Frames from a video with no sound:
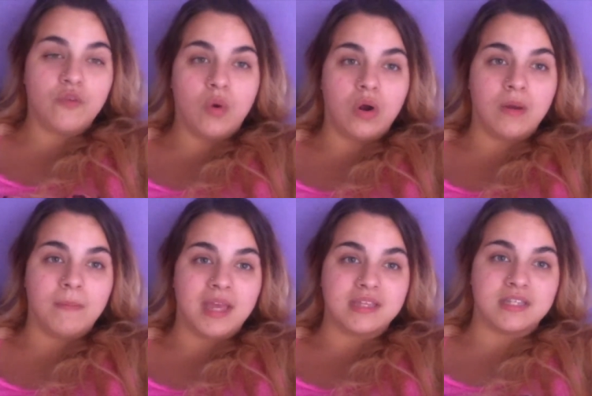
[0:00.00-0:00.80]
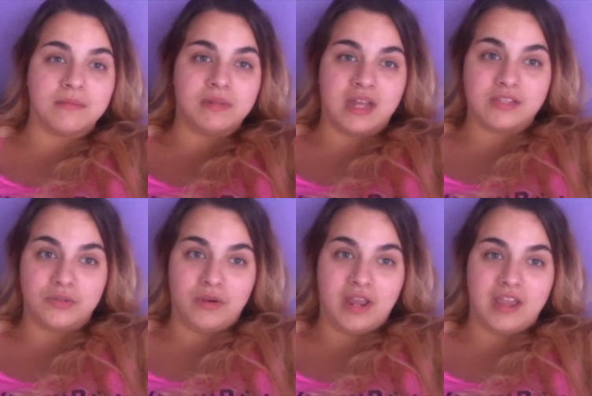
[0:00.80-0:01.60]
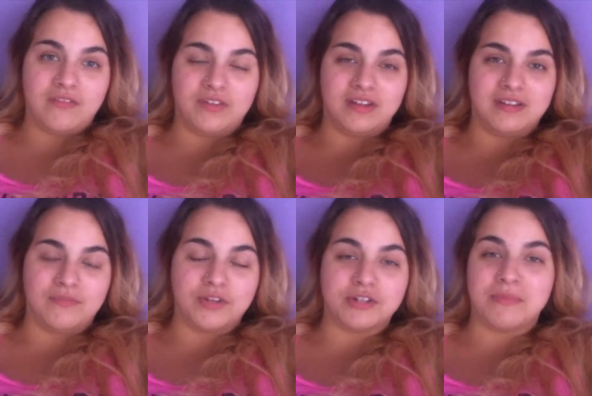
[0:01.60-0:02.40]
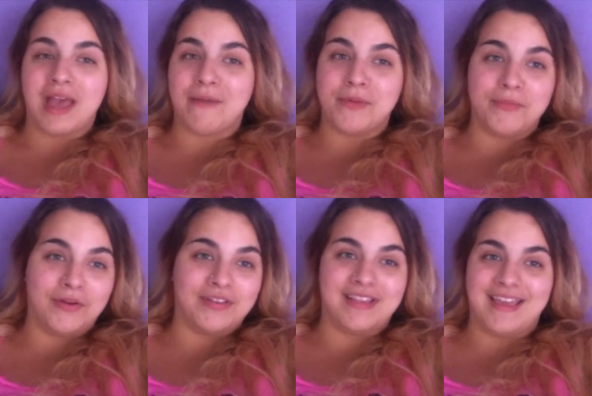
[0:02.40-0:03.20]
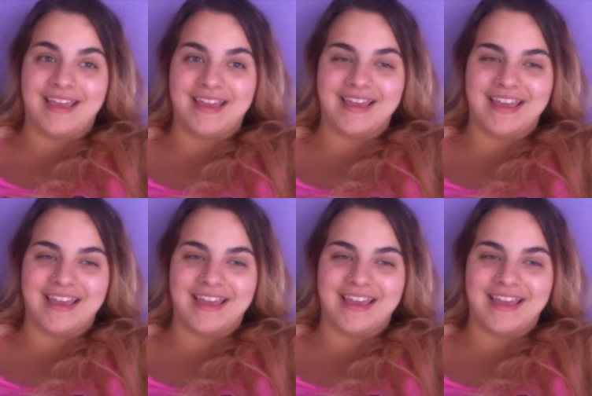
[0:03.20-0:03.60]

for my stepdad's grave and wish him a happy birthday.